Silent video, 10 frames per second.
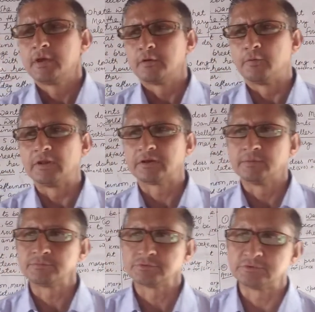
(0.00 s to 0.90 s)

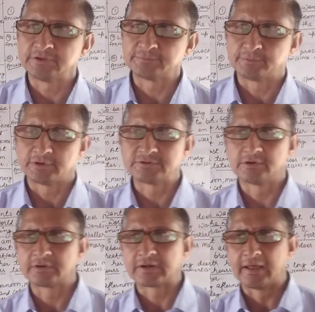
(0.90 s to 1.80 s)
Welcome to this
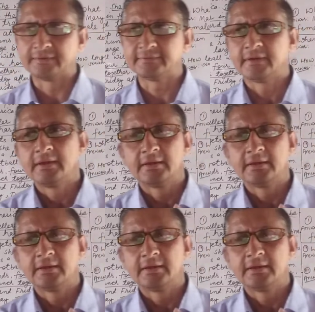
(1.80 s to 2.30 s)
virtual class